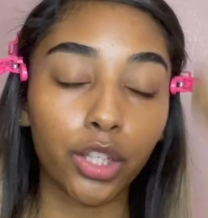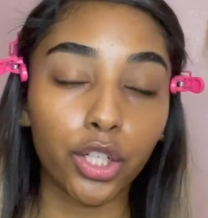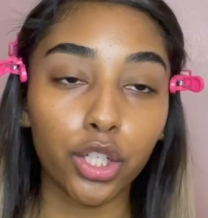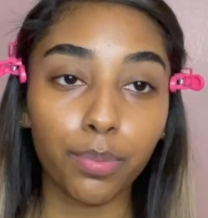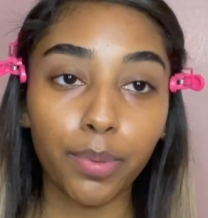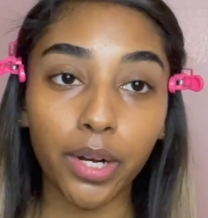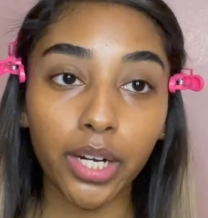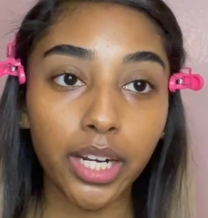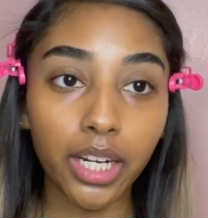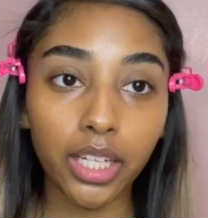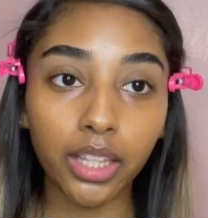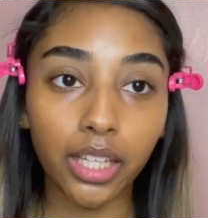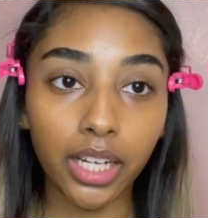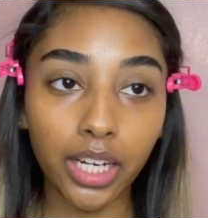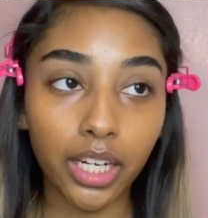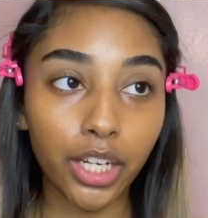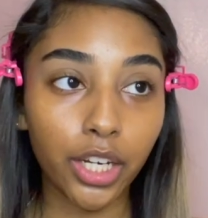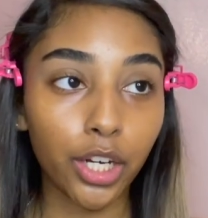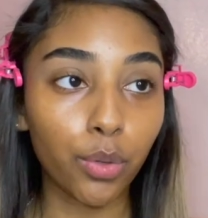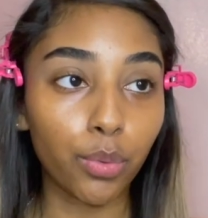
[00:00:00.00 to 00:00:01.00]
there's barely anything
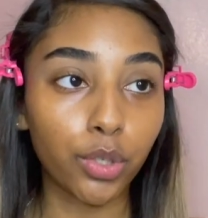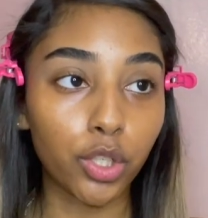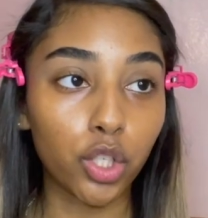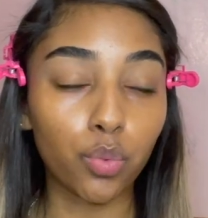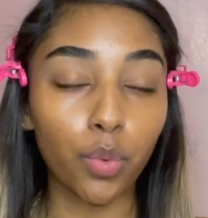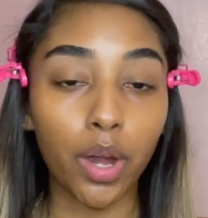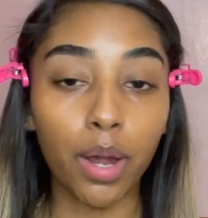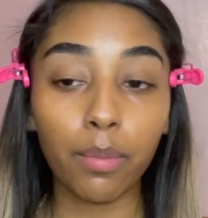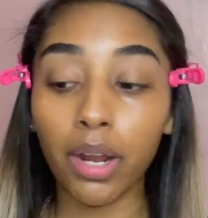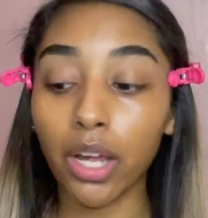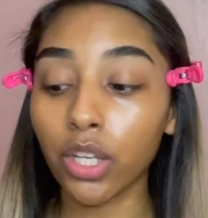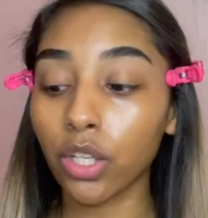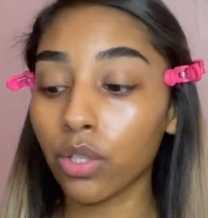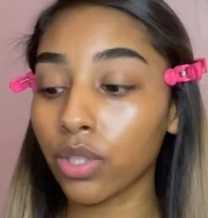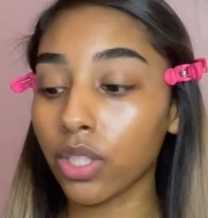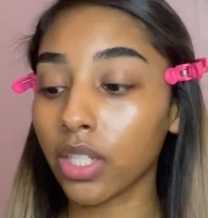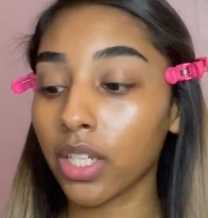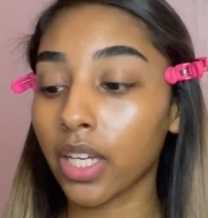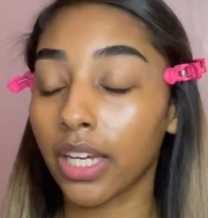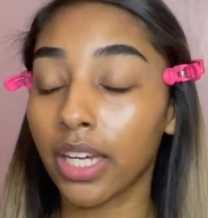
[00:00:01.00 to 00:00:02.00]
in here, which is why I'm not
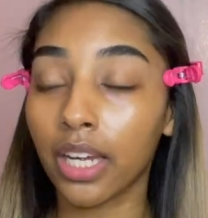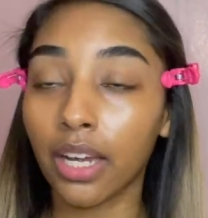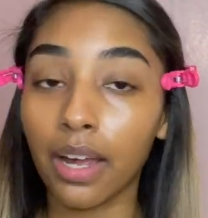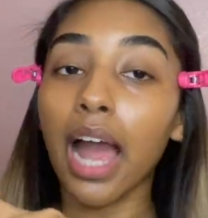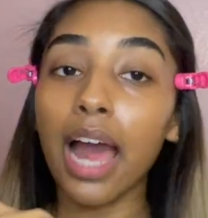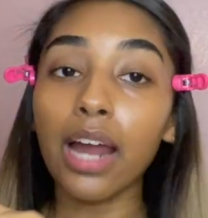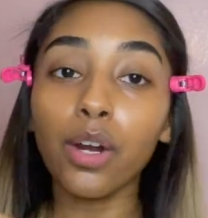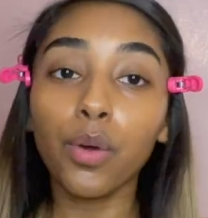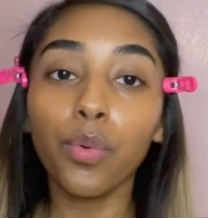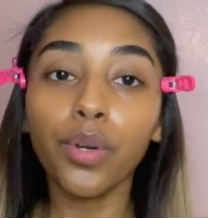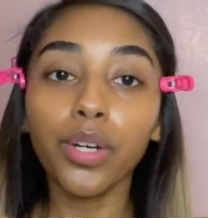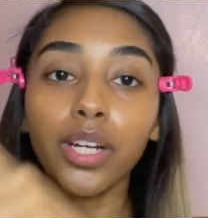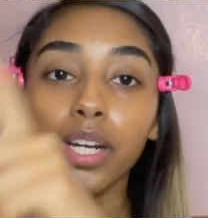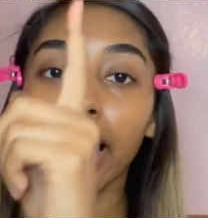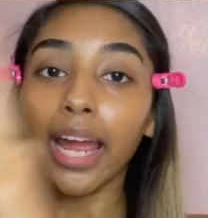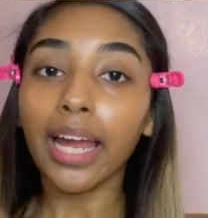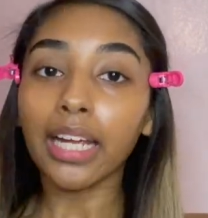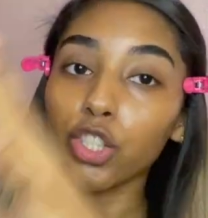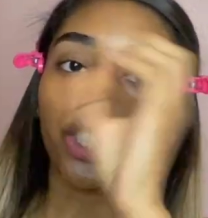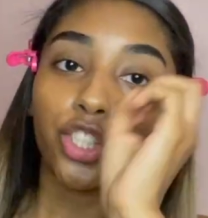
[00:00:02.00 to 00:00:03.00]
using it. I don't want to
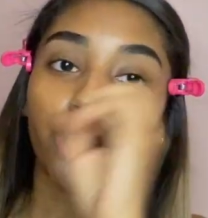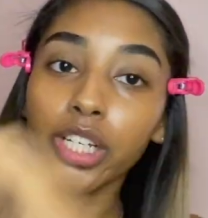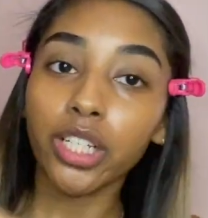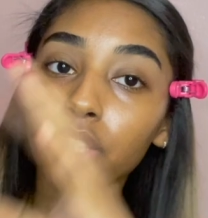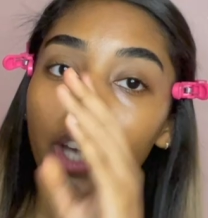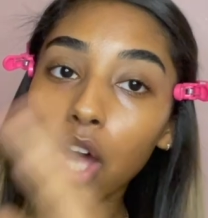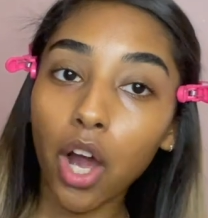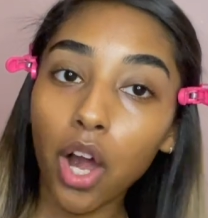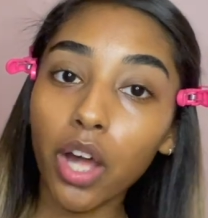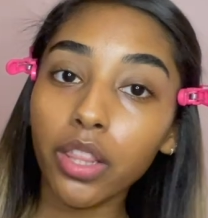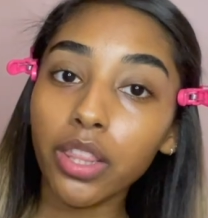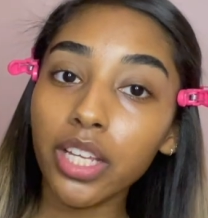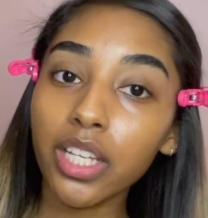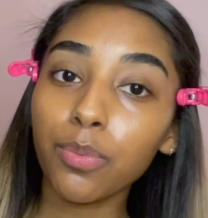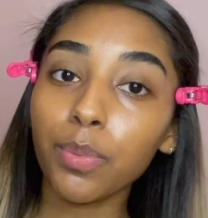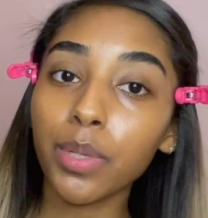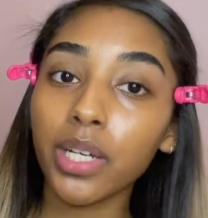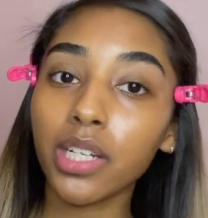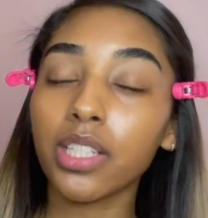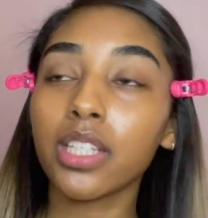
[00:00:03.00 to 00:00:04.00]
like talk on this
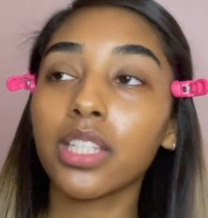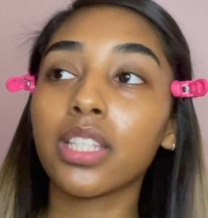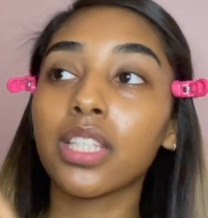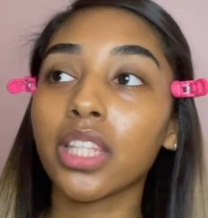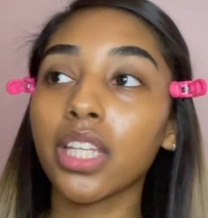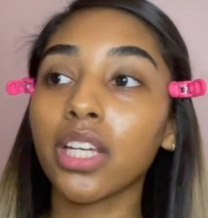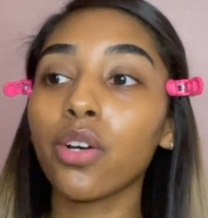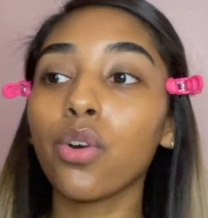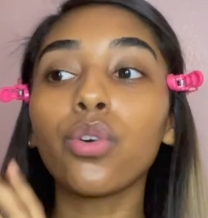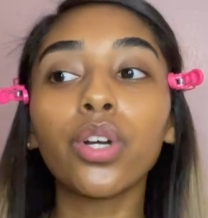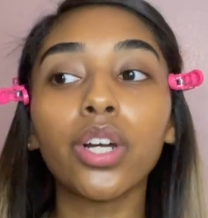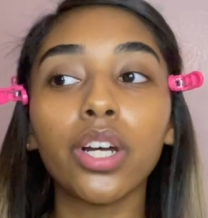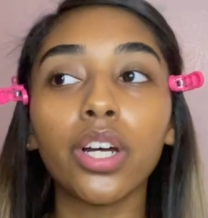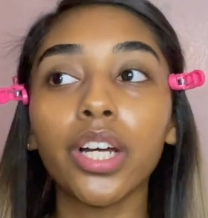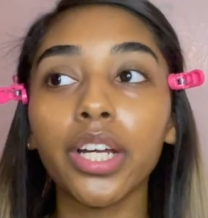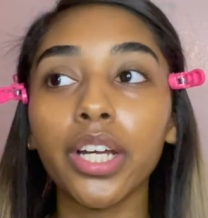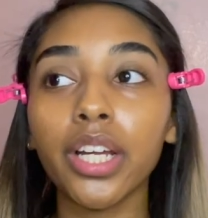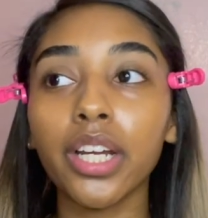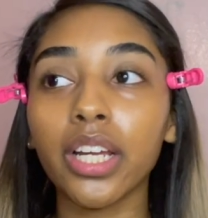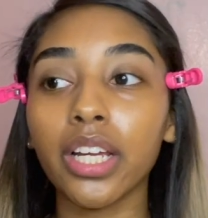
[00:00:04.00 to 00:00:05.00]
because it's still
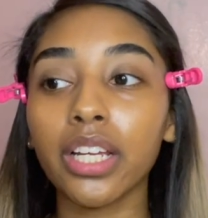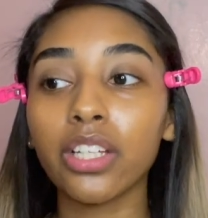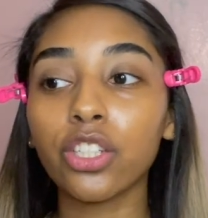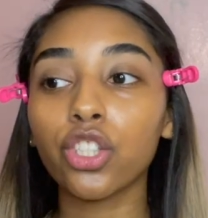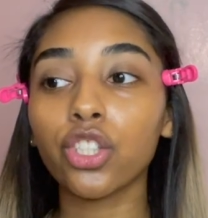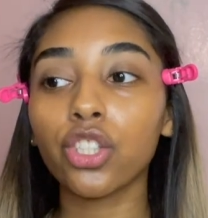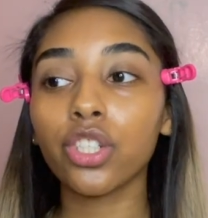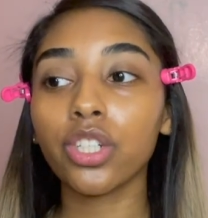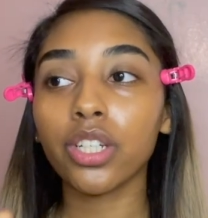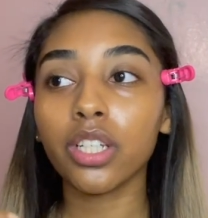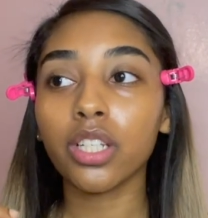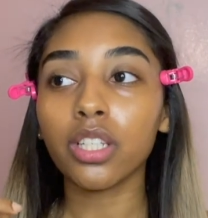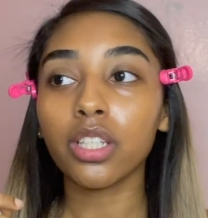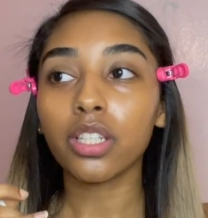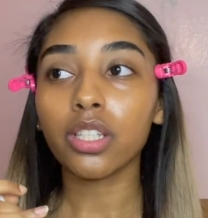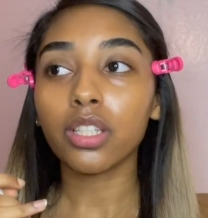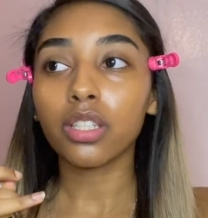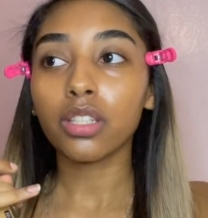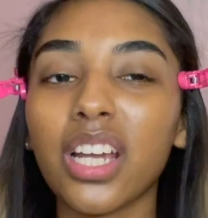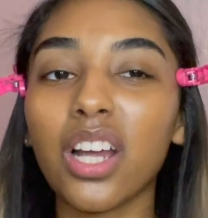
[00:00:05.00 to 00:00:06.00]
good. It's
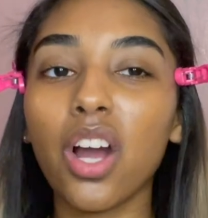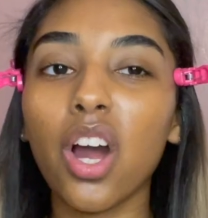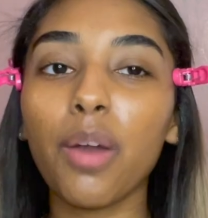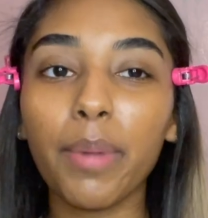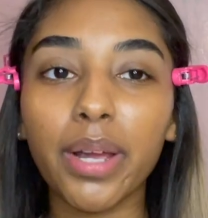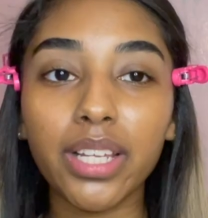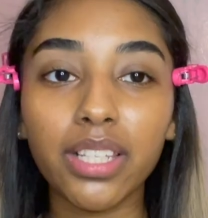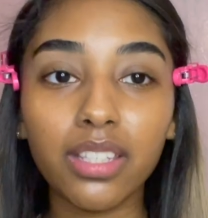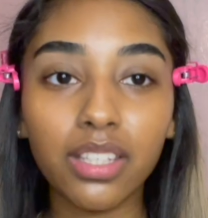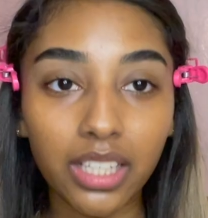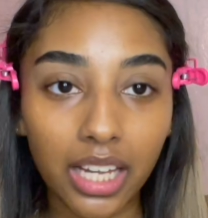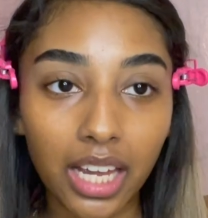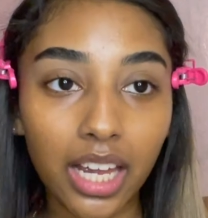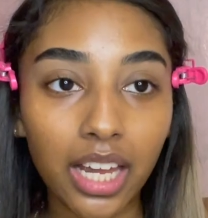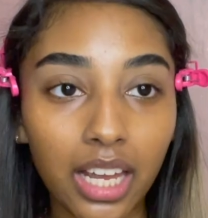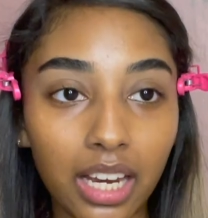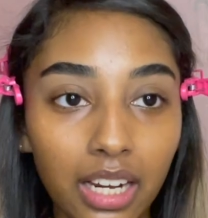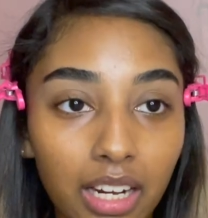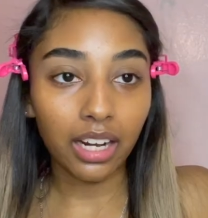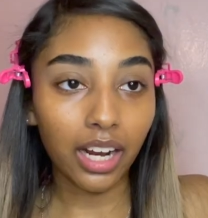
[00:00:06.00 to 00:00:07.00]
just thick on my
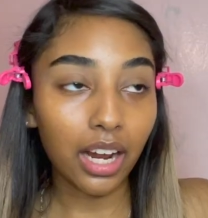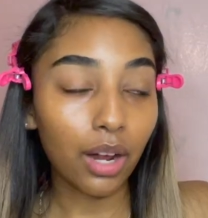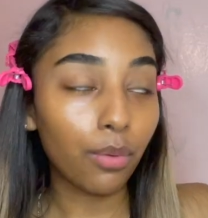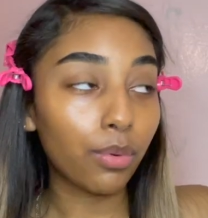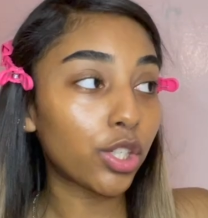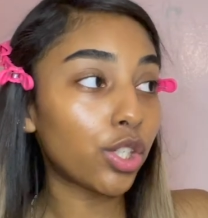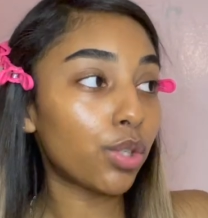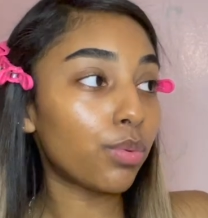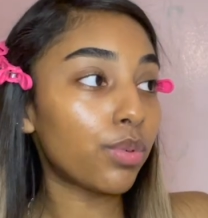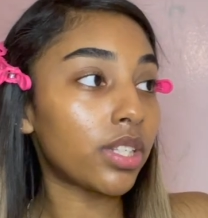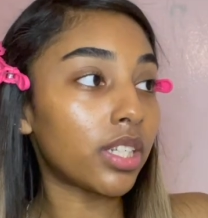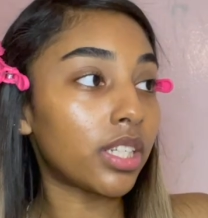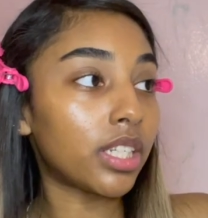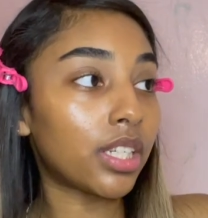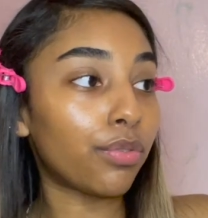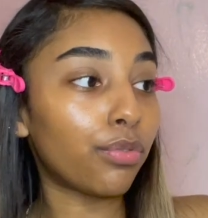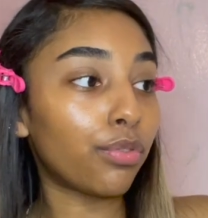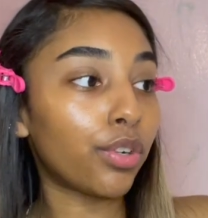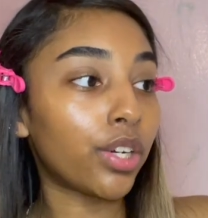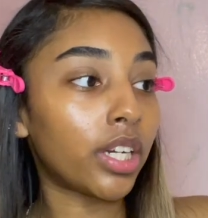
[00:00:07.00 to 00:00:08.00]
skin. Like, I wish it was a
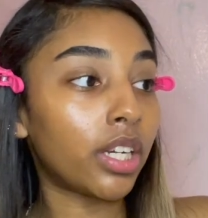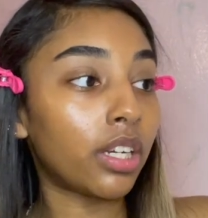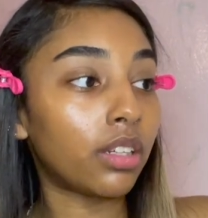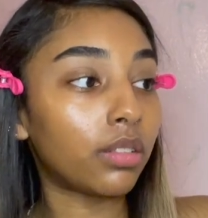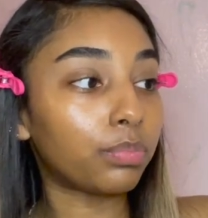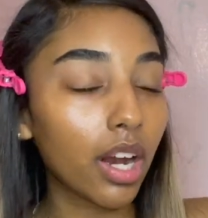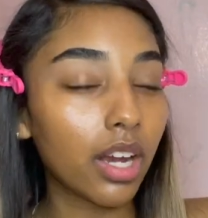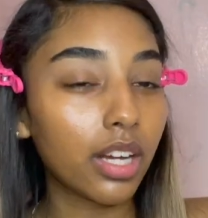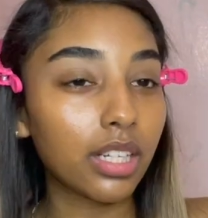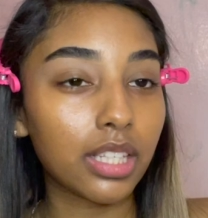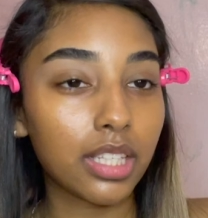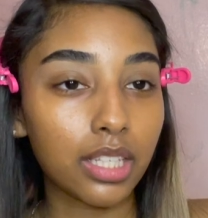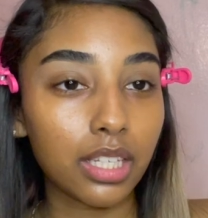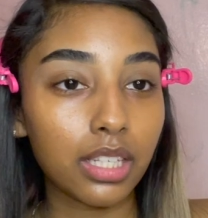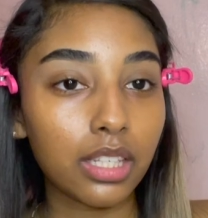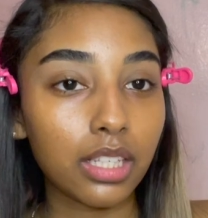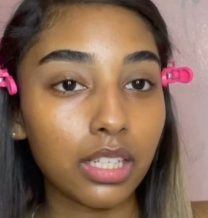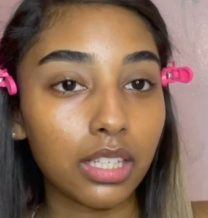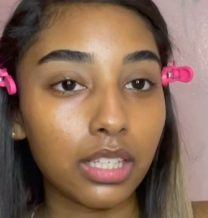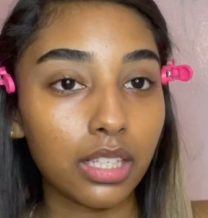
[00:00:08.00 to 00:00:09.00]
different
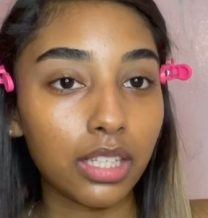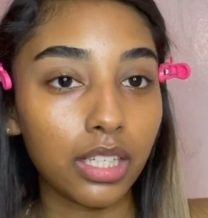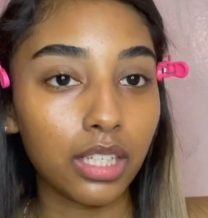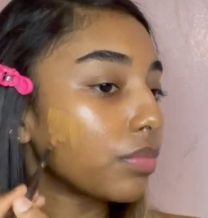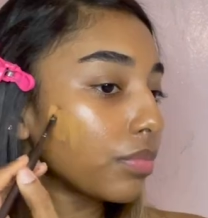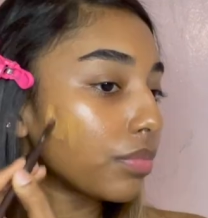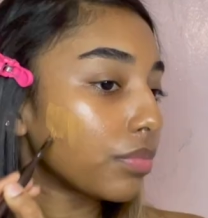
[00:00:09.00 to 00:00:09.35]
consistency.